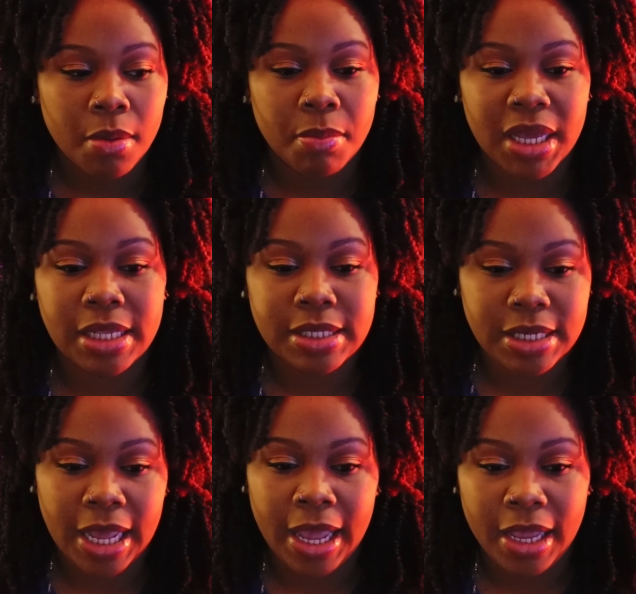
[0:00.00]
but
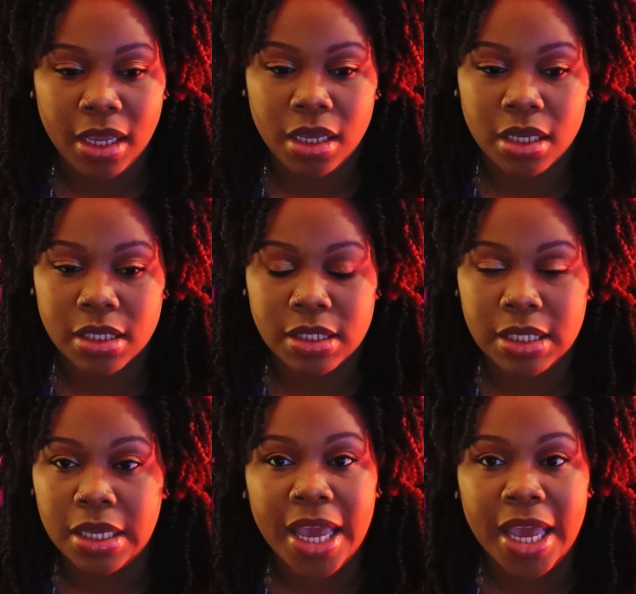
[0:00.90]
today is the